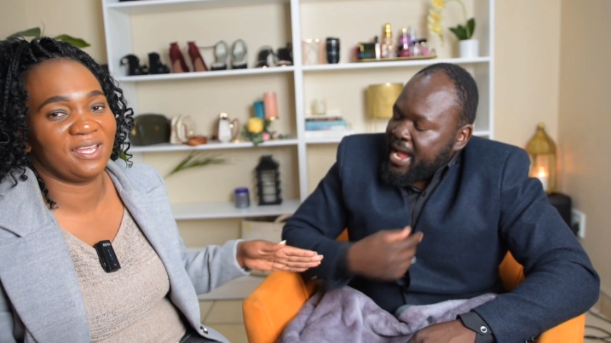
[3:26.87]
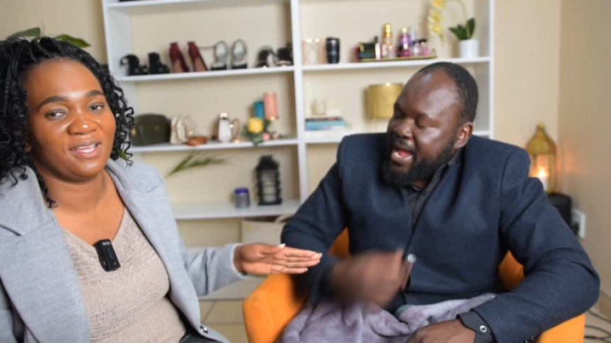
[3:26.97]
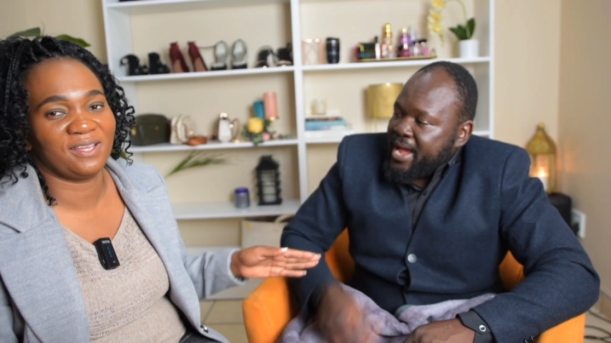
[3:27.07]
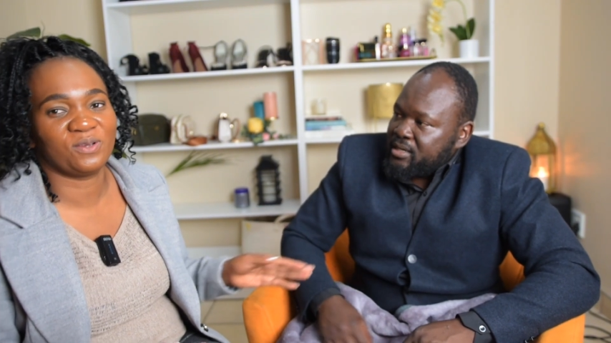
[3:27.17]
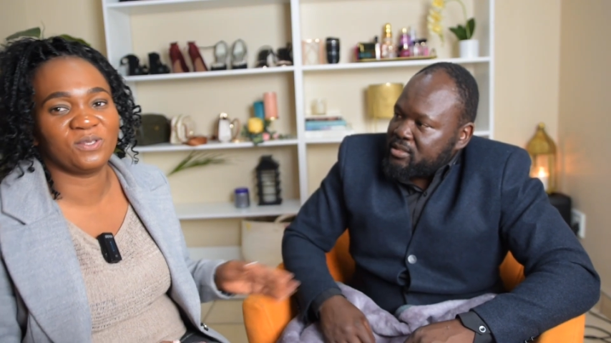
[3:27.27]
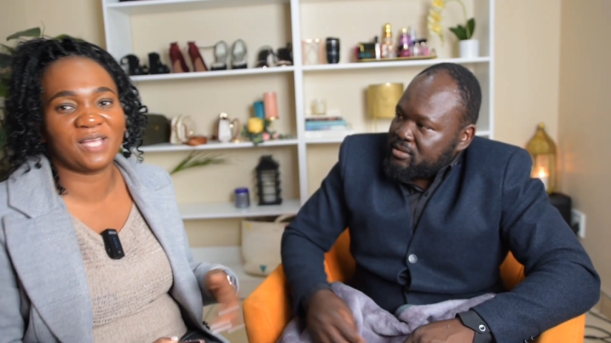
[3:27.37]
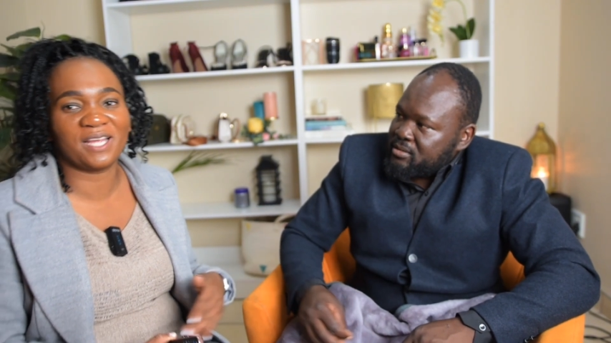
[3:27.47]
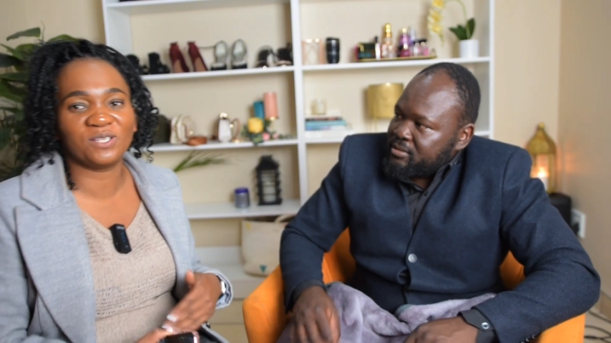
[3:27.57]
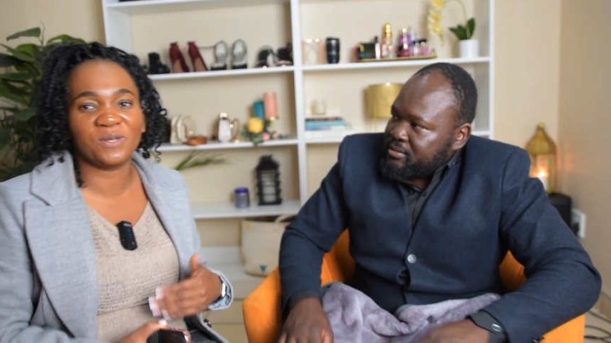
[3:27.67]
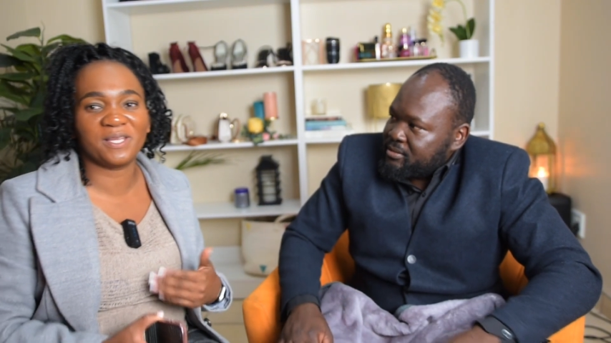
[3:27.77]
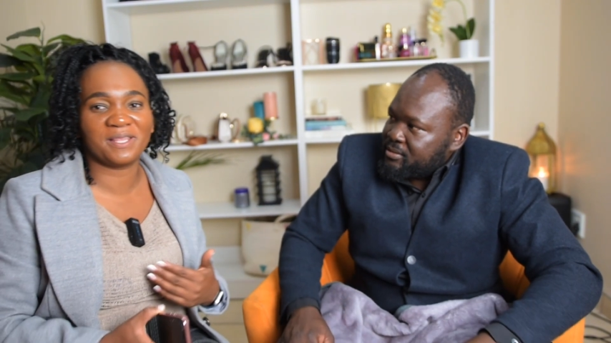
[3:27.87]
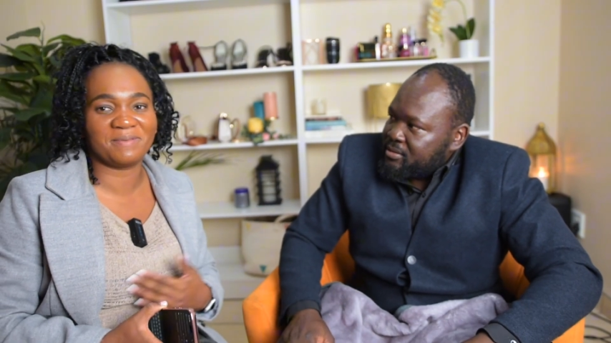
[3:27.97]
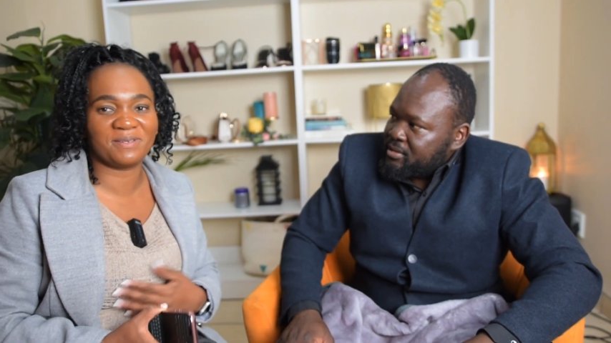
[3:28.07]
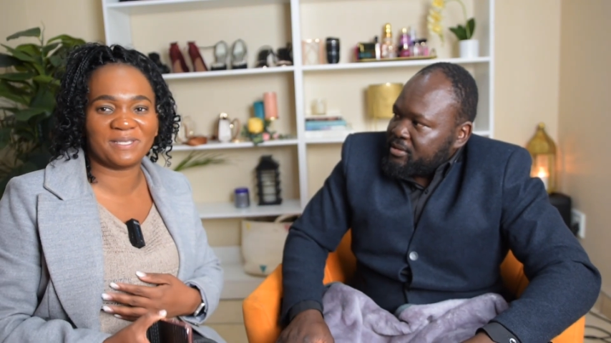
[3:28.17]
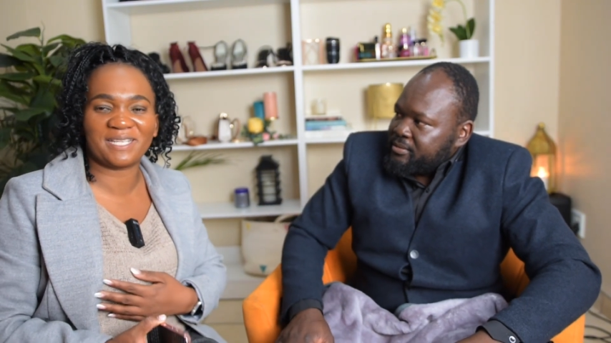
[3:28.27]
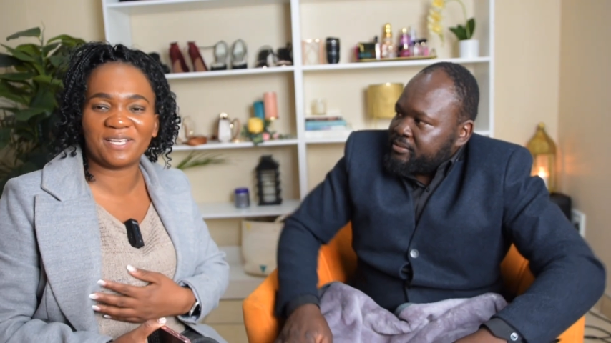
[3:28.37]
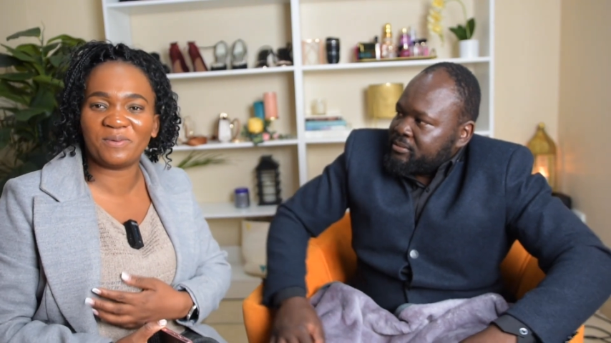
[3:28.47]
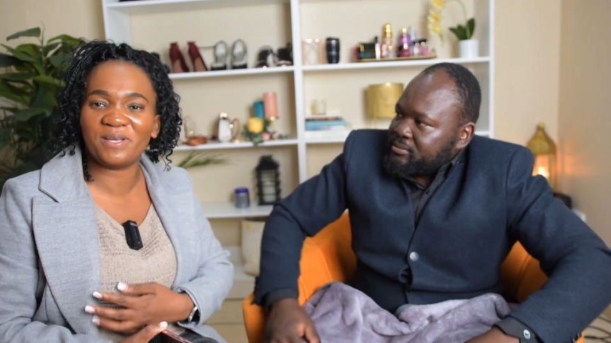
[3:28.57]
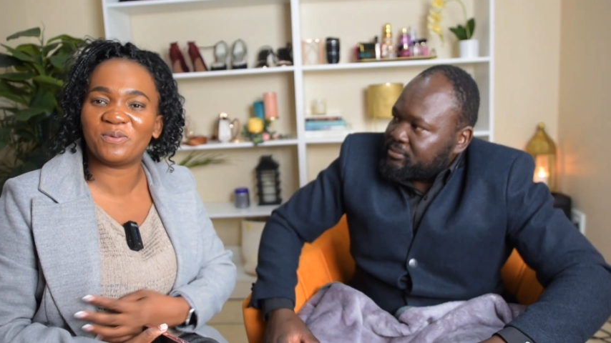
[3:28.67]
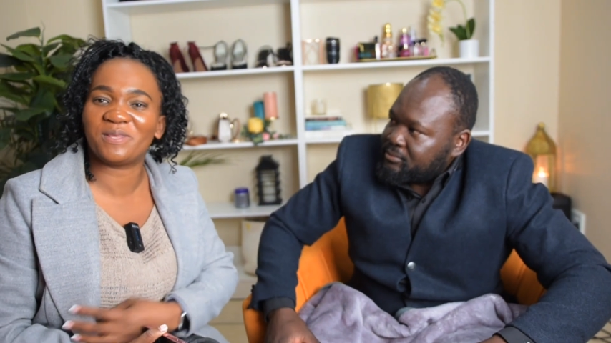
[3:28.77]
Speaker 1: yeah. Because I actually, you know, she was like,
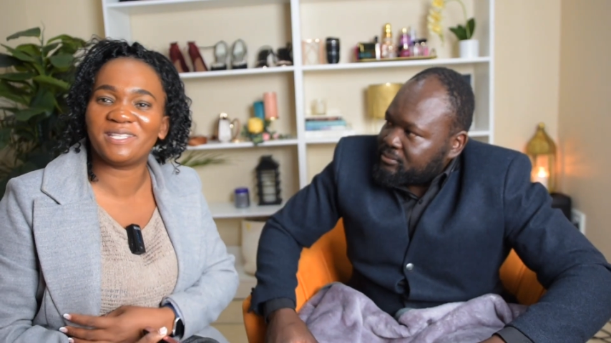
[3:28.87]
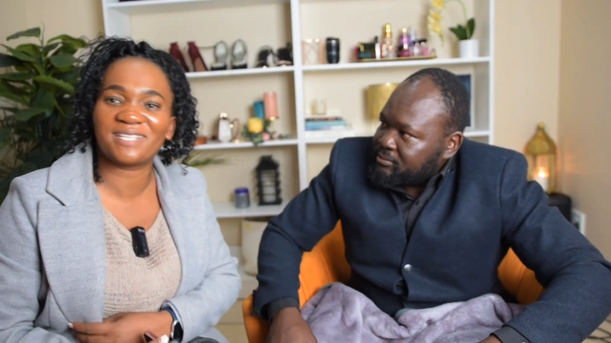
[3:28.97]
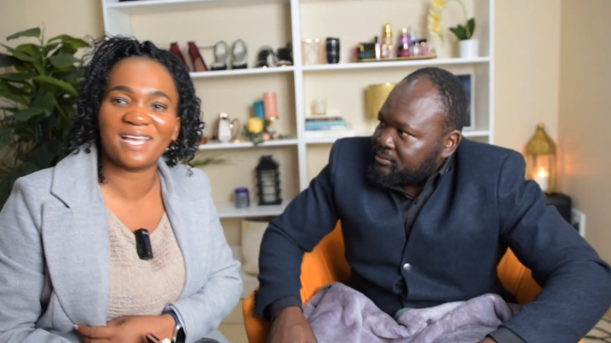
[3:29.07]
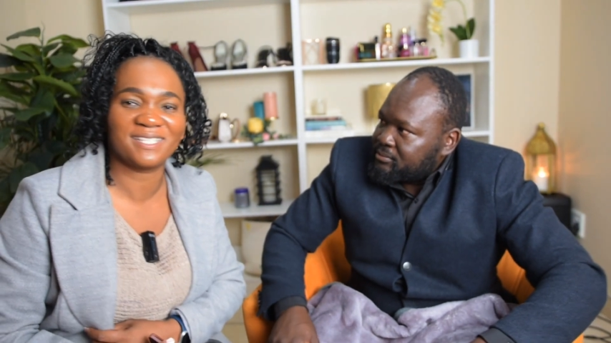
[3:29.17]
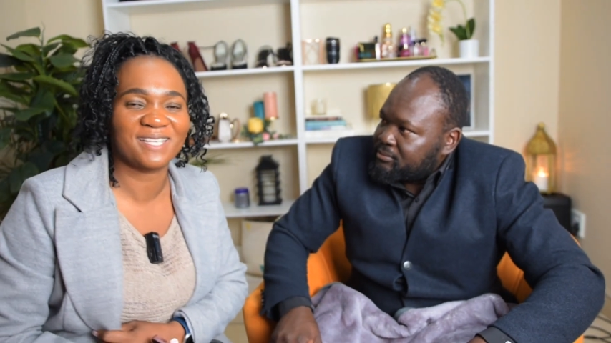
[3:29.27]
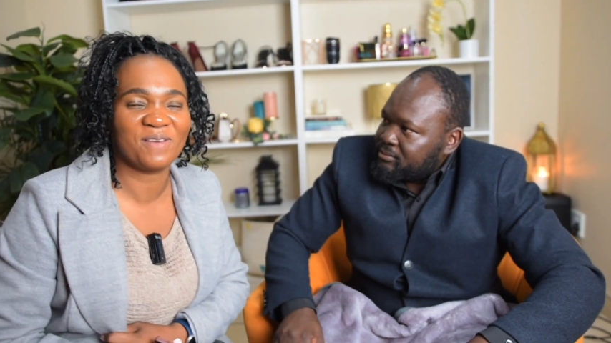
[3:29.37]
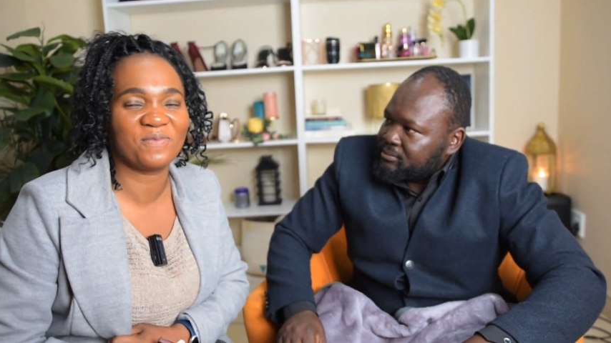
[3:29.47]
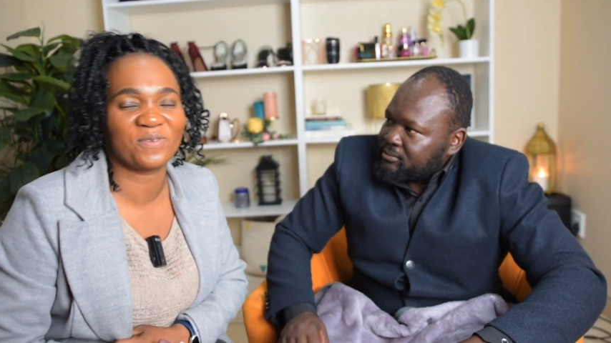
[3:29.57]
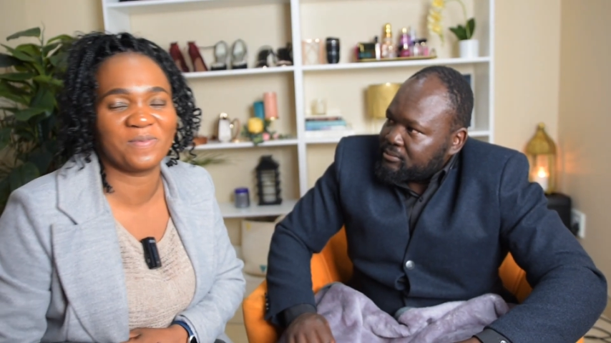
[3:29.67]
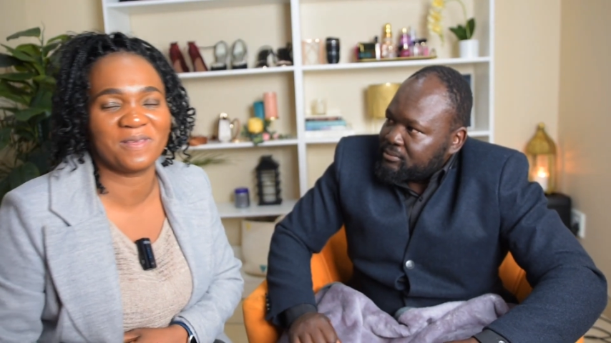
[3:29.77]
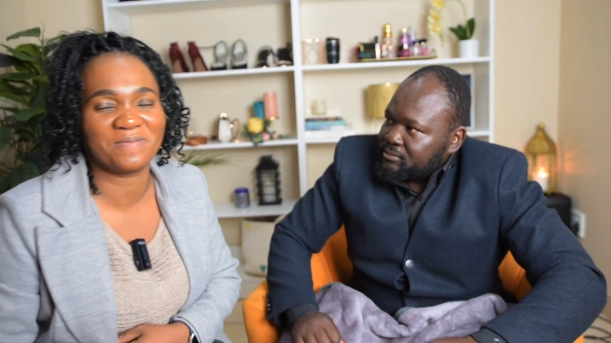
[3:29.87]
mm. where do these guys come from?